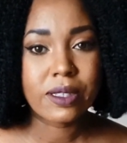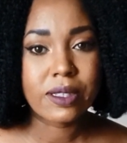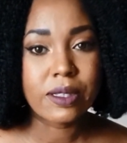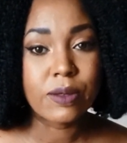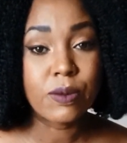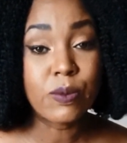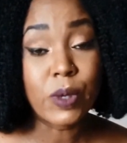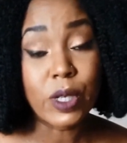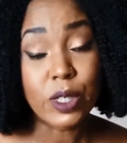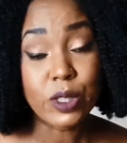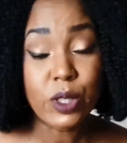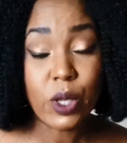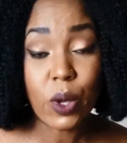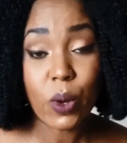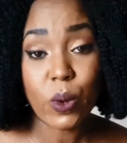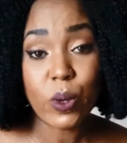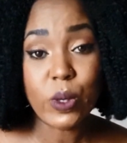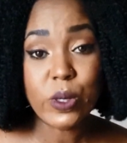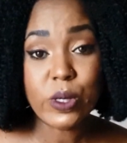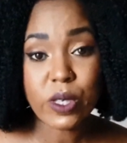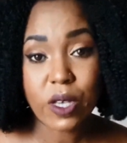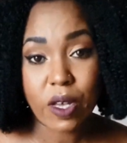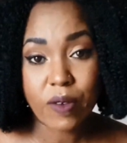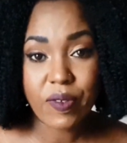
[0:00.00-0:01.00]

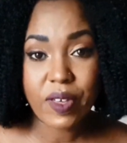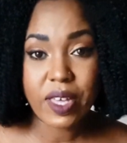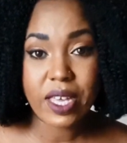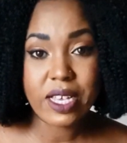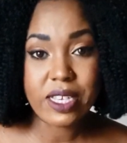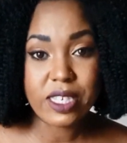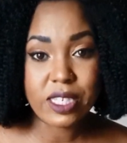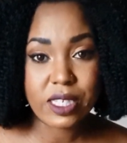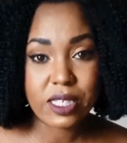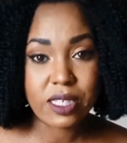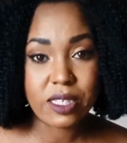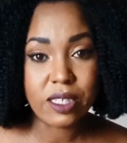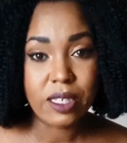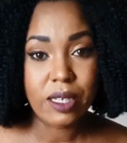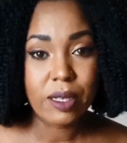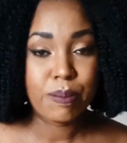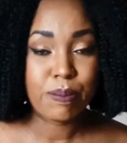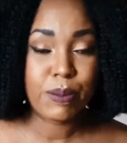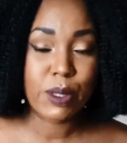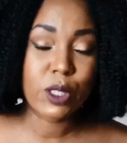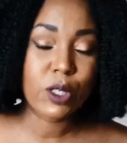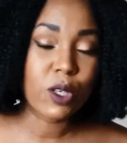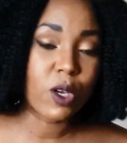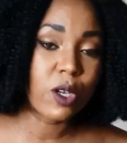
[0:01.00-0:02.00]
knows of his
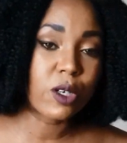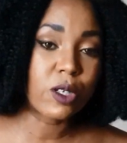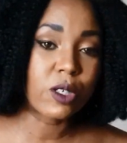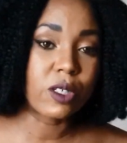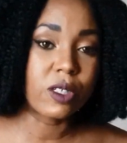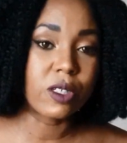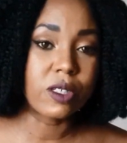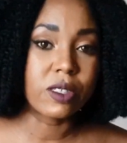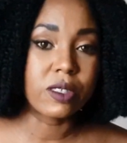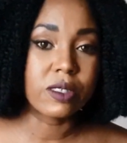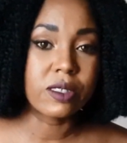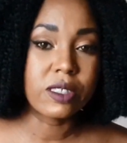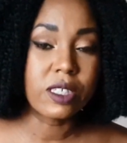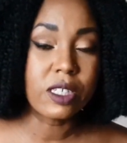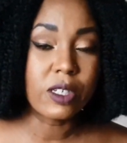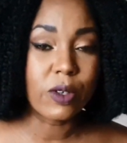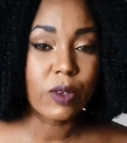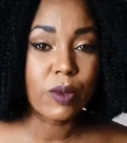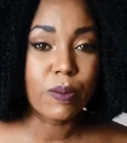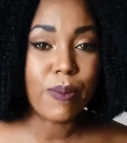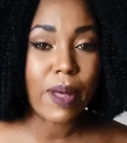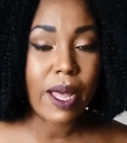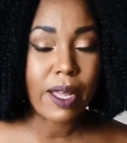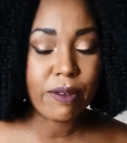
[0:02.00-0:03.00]
paternal,
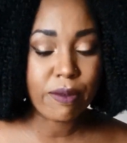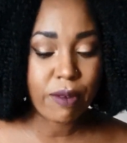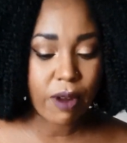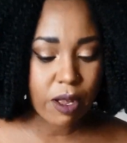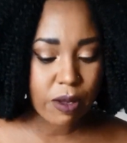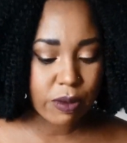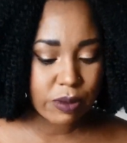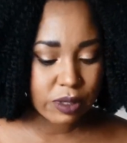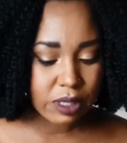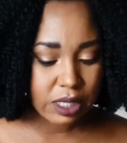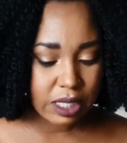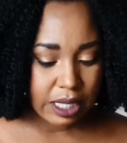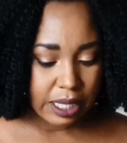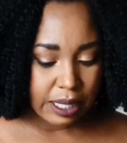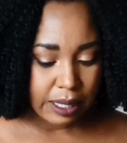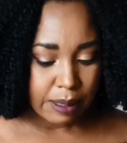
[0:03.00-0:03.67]
background.